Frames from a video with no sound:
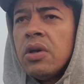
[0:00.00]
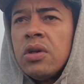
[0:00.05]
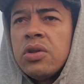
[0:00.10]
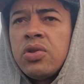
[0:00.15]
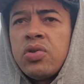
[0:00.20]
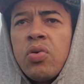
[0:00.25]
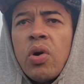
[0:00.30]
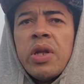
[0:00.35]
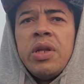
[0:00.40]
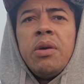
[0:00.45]

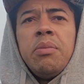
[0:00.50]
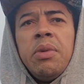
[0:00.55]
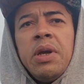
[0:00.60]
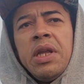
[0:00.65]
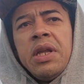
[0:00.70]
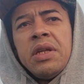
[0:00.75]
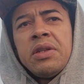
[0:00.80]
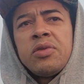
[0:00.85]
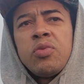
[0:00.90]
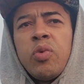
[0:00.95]
20
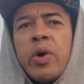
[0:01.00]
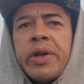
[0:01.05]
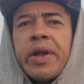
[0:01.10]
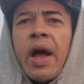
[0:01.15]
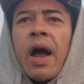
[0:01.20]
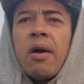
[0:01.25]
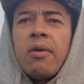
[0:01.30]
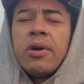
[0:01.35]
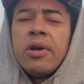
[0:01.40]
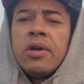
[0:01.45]
minutes, 1
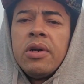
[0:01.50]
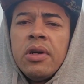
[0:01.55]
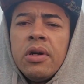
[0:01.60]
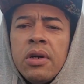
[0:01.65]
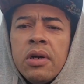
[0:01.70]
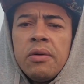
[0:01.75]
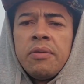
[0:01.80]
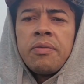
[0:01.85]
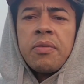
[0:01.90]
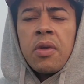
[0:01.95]
hour
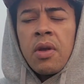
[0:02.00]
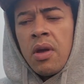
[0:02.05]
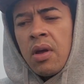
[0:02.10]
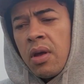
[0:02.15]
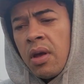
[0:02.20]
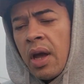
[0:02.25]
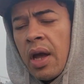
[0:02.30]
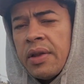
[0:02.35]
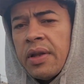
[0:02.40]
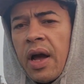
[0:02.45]

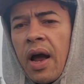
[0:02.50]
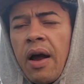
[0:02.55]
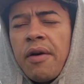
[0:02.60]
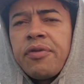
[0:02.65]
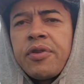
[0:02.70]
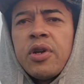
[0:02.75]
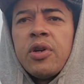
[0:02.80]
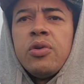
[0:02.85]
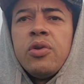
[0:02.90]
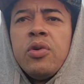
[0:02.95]
at the
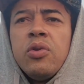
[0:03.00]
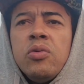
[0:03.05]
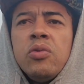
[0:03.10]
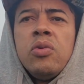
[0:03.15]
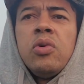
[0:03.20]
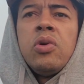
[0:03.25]
afternoon,